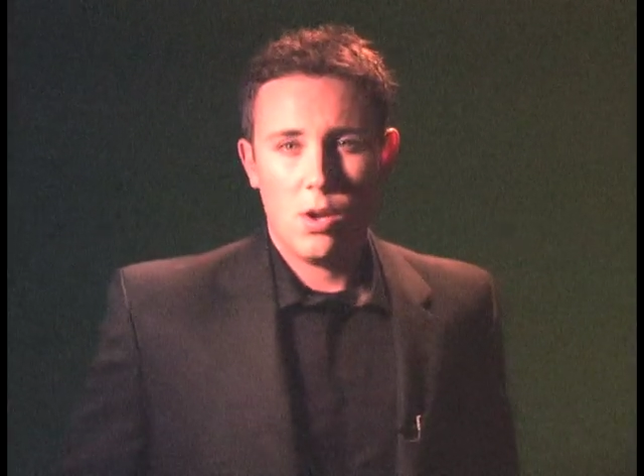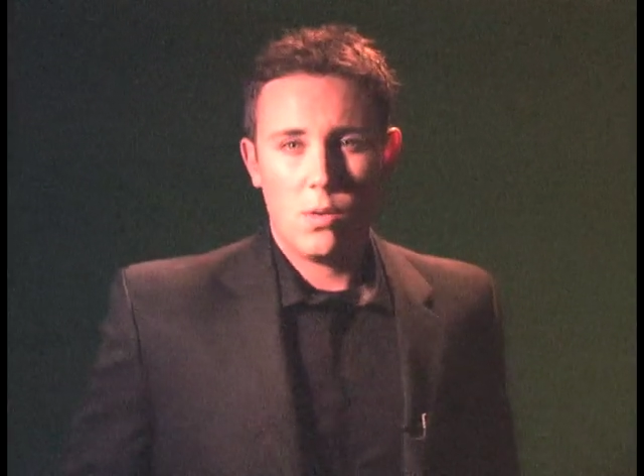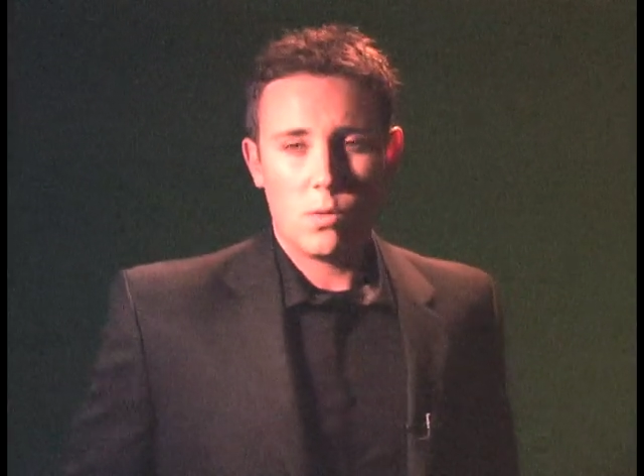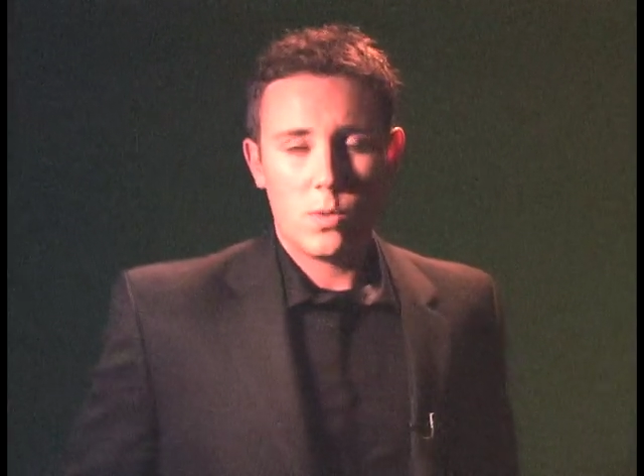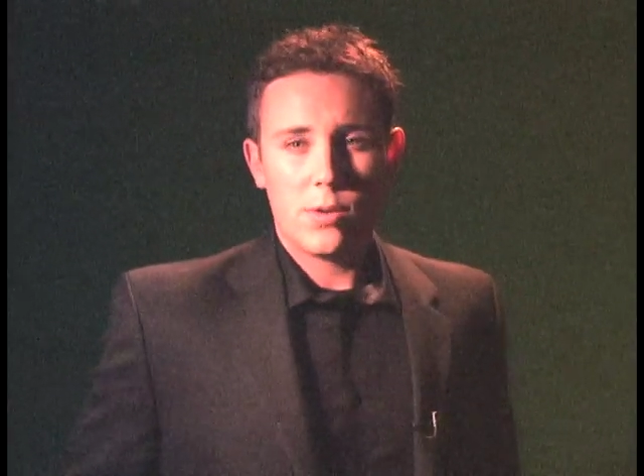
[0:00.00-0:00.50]

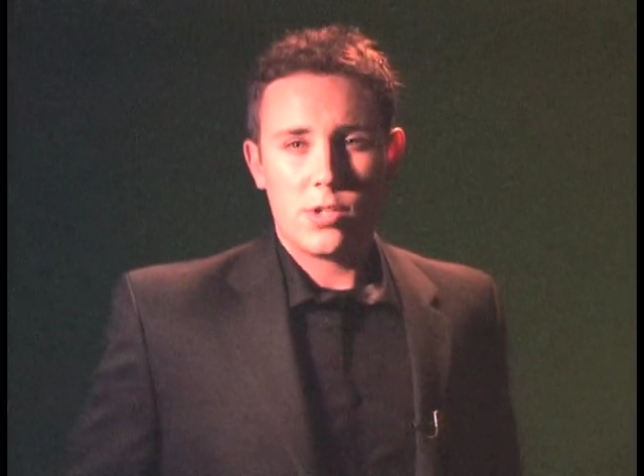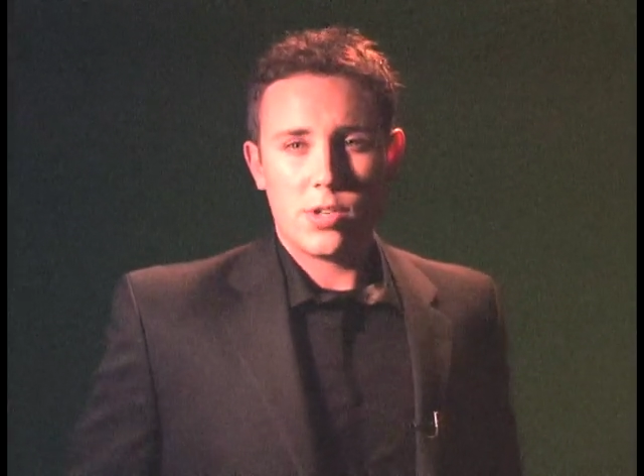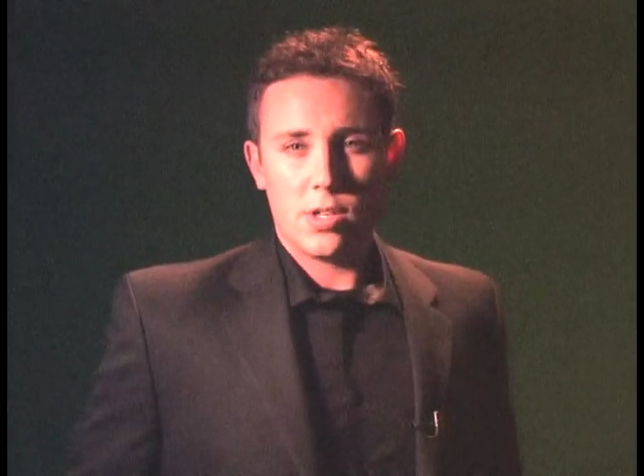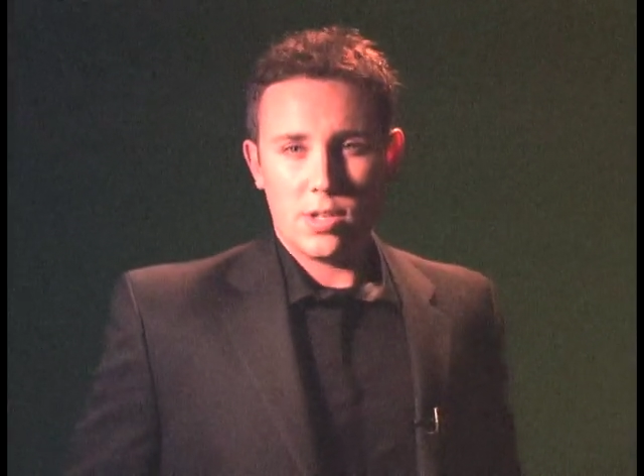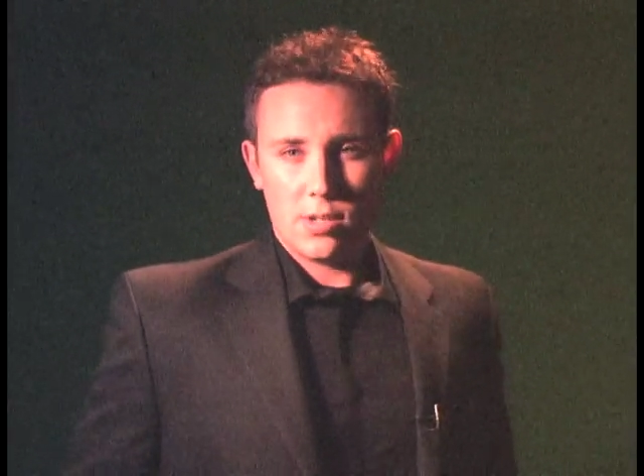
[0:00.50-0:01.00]
When we
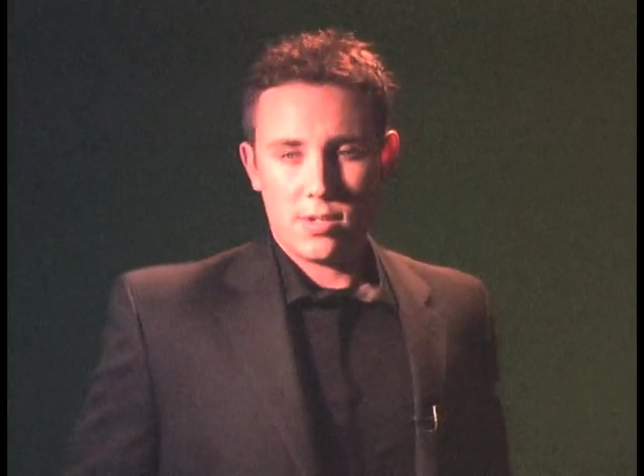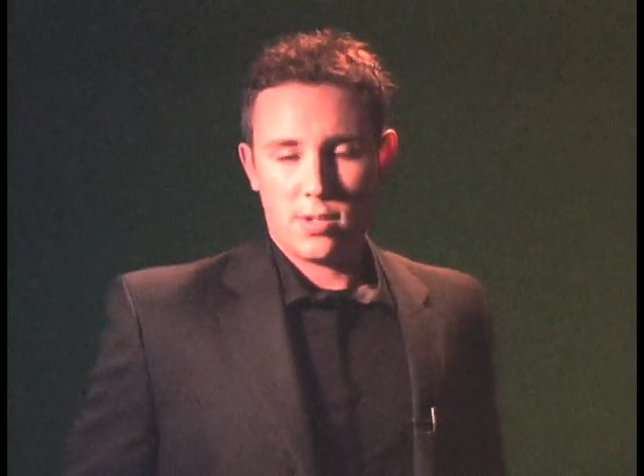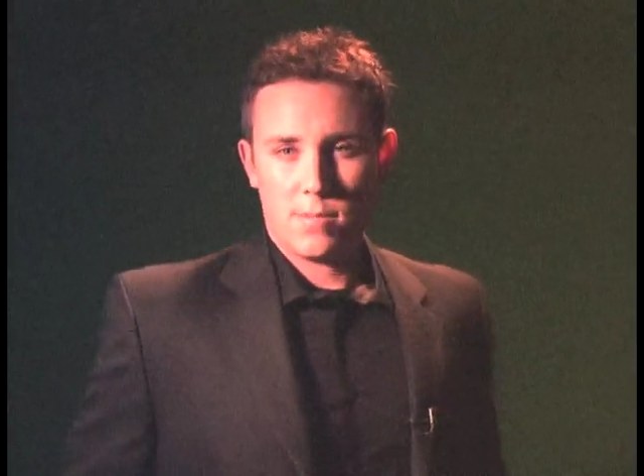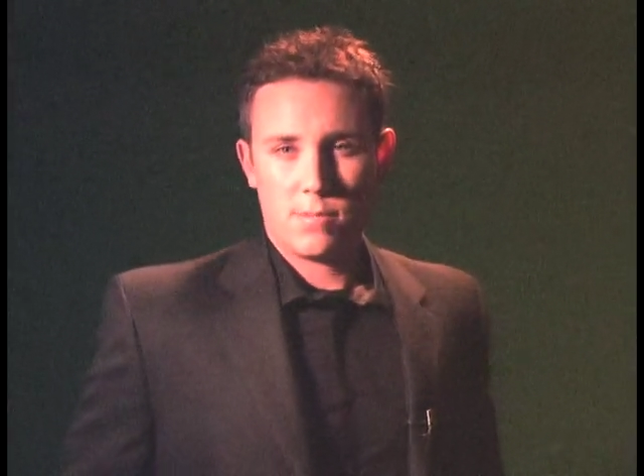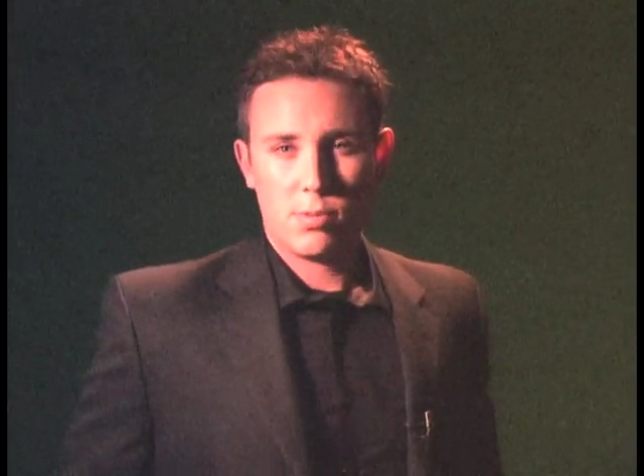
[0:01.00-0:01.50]
return,
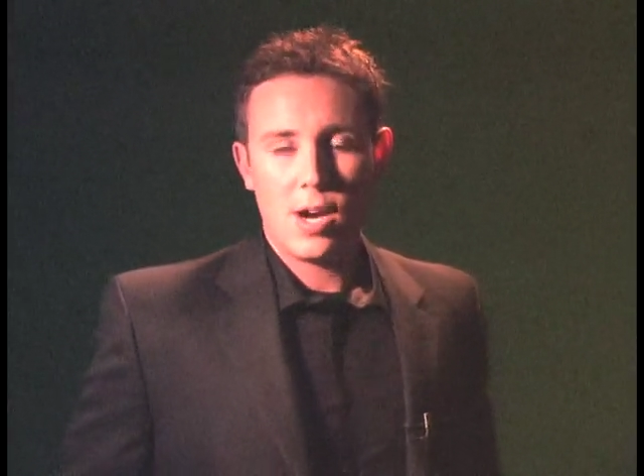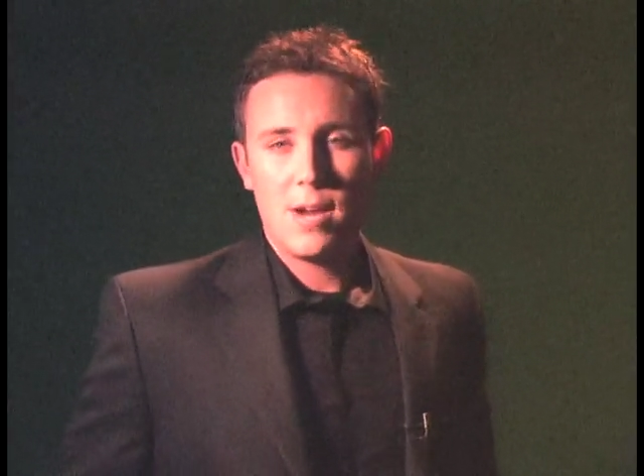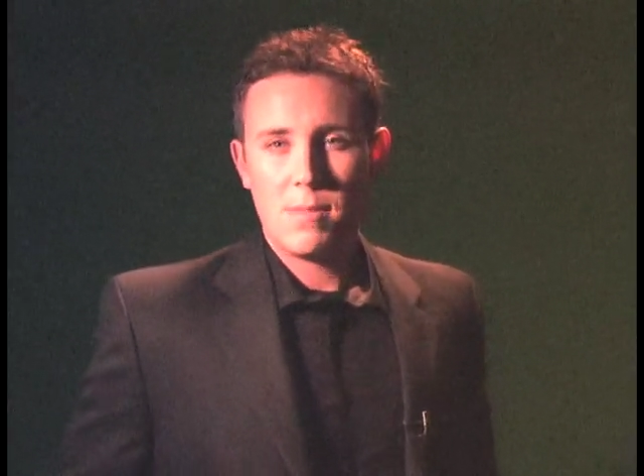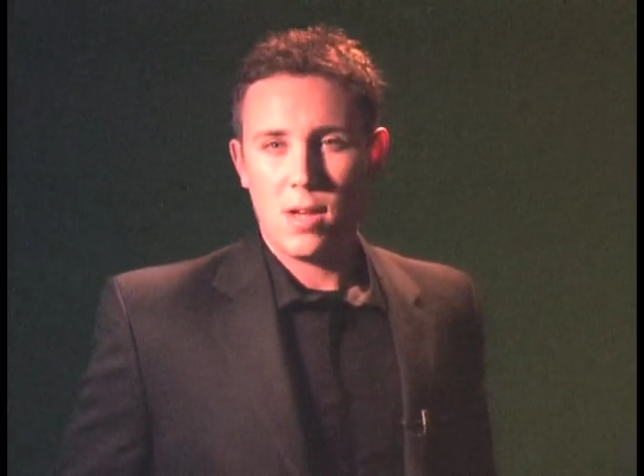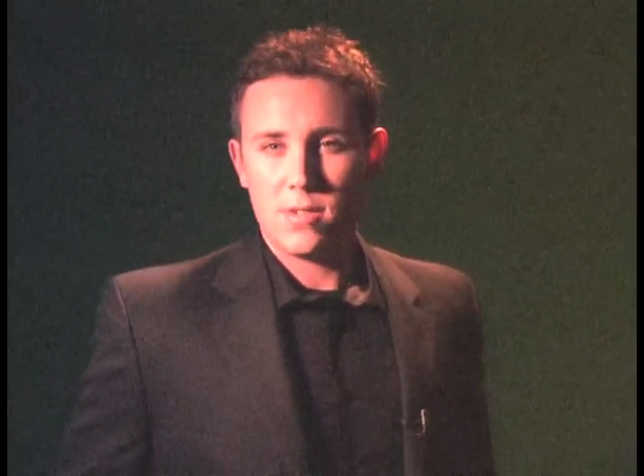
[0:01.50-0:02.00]

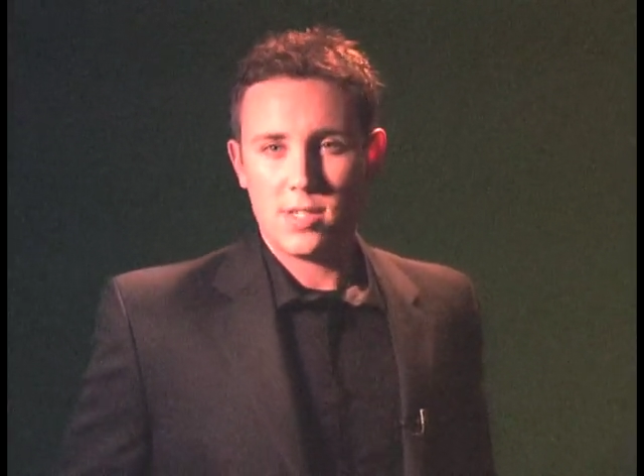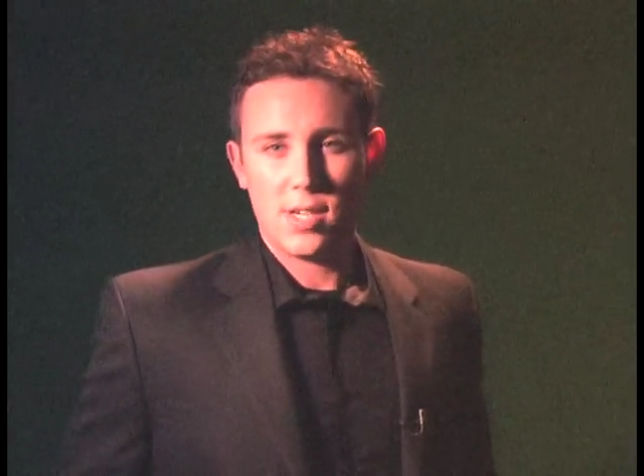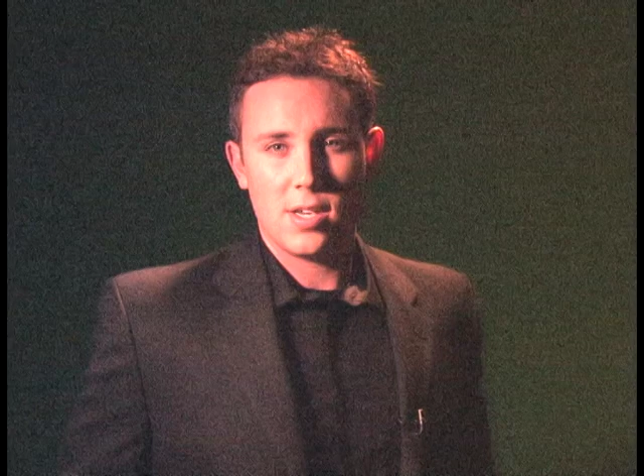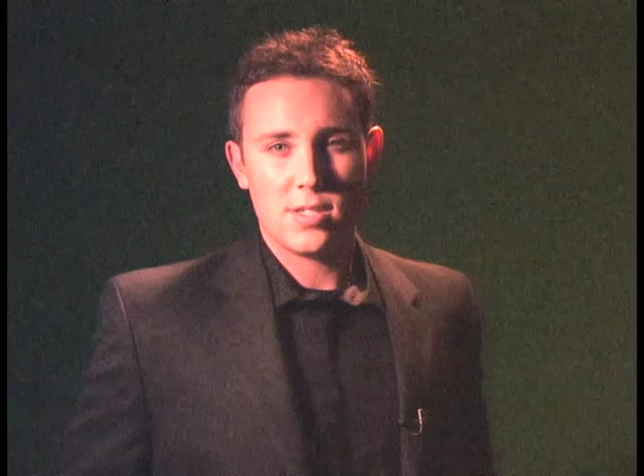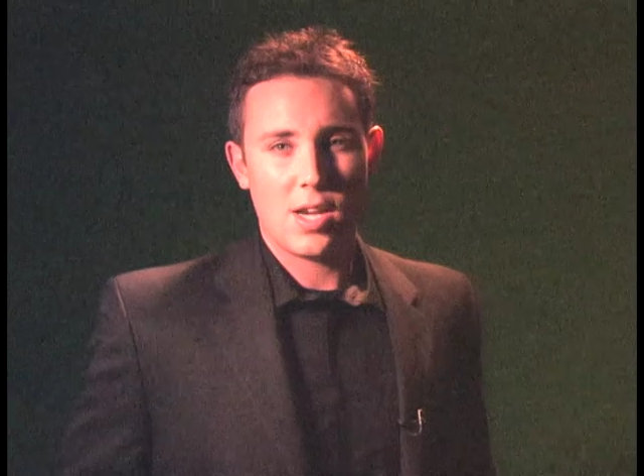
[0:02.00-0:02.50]
Bryan Melvin
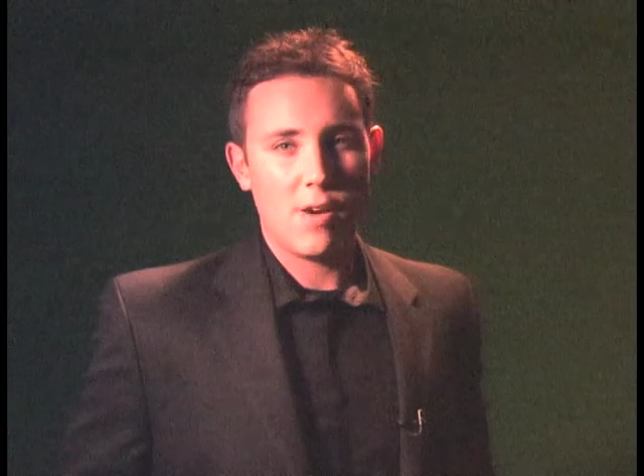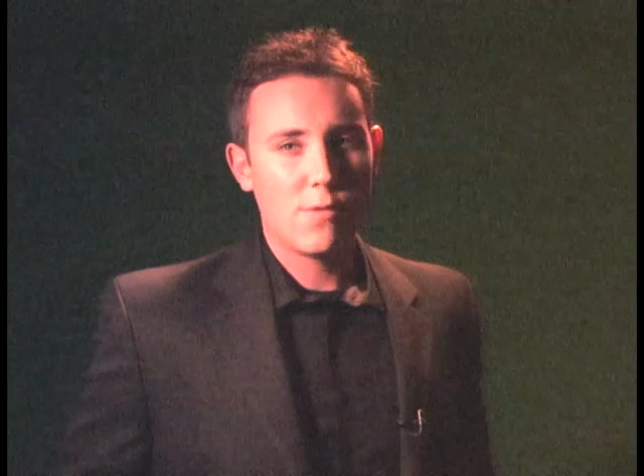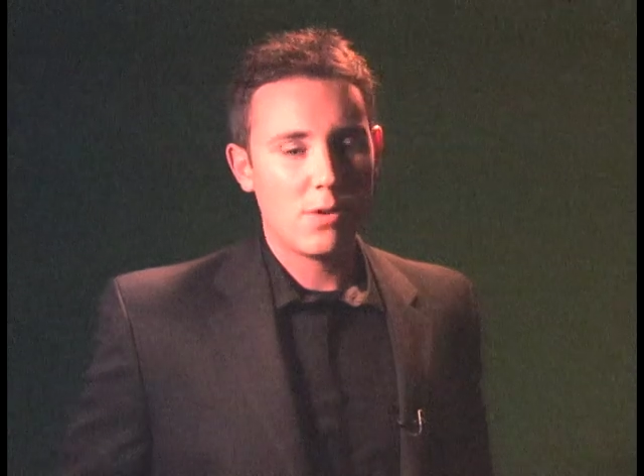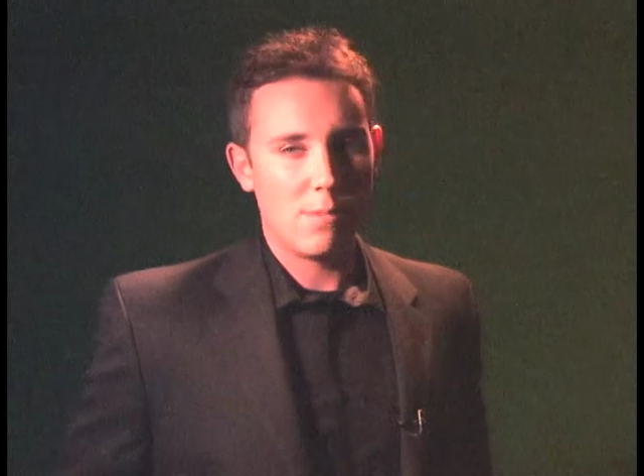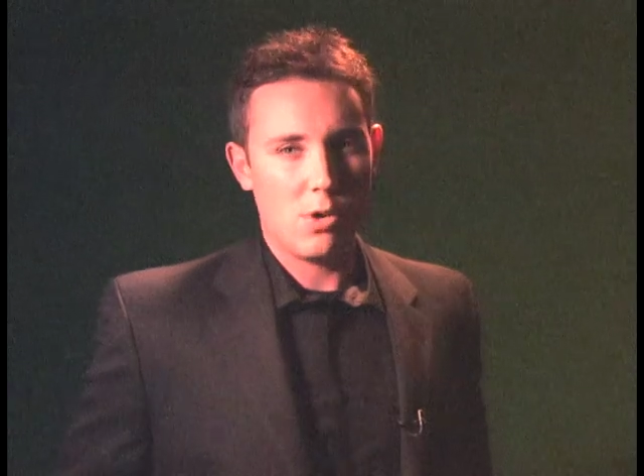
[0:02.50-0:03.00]
tells how
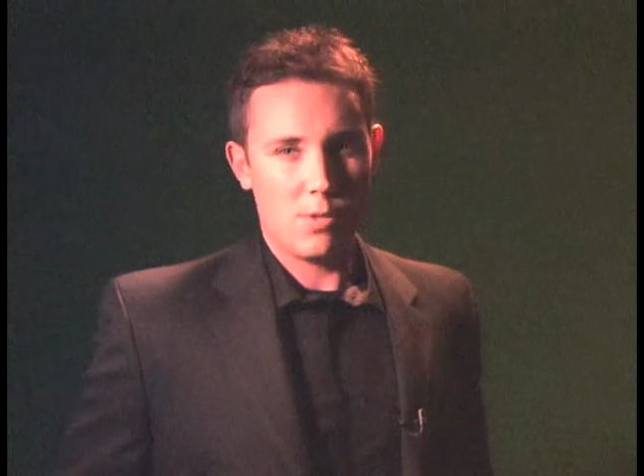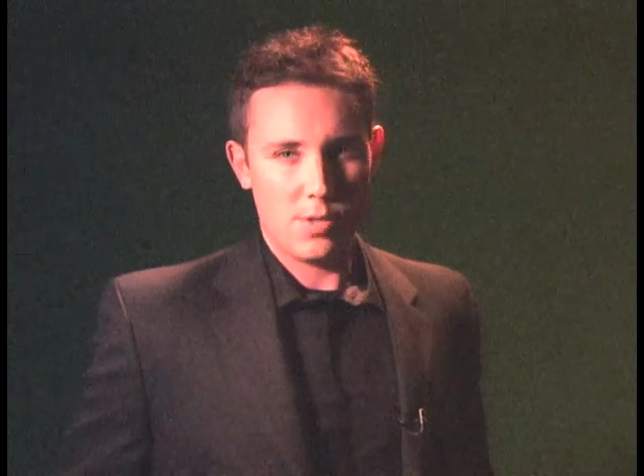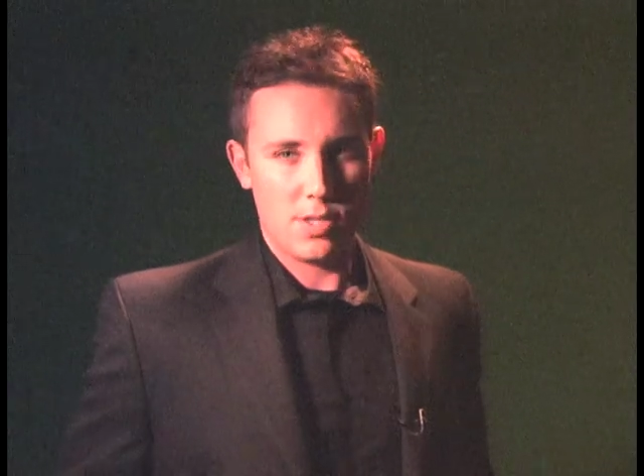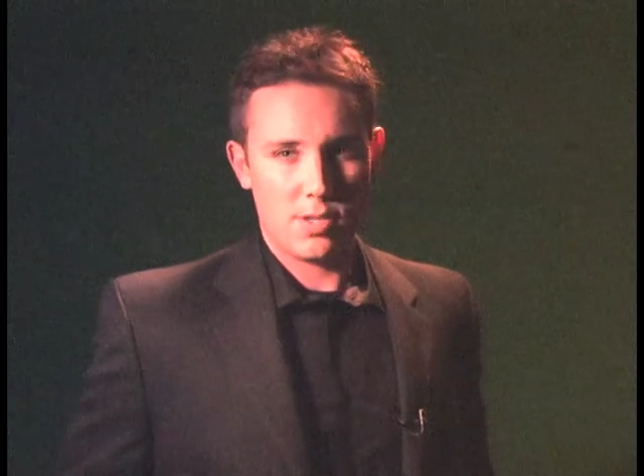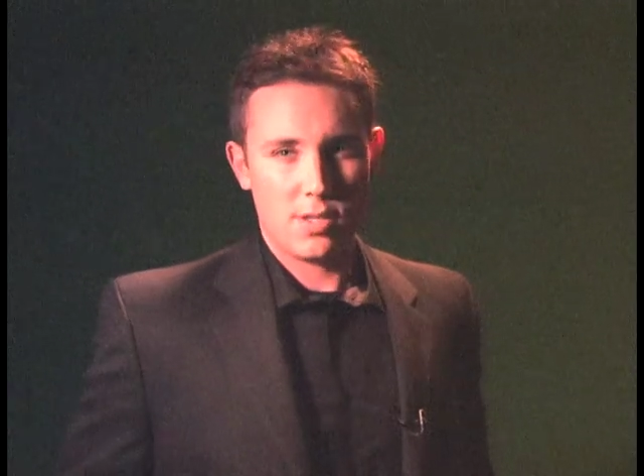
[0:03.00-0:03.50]
for a
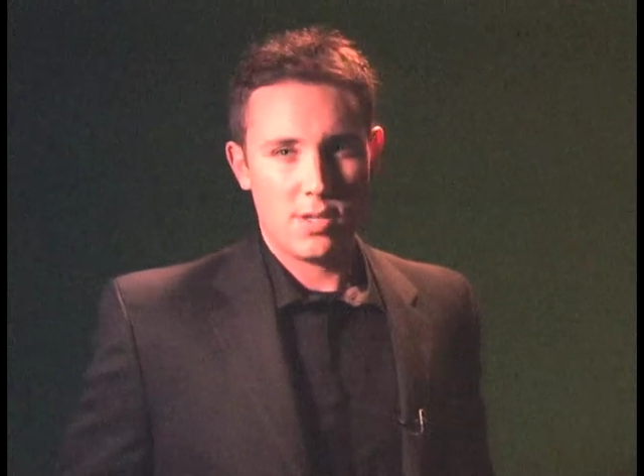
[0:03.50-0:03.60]
moment